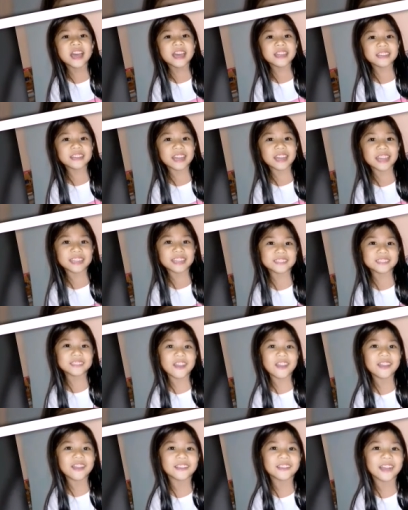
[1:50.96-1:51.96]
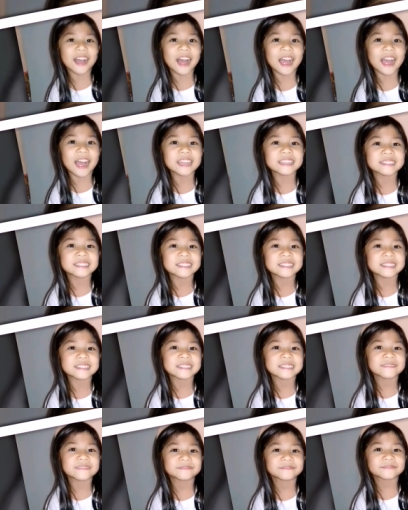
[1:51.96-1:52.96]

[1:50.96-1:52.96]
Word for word: Nice song, guys.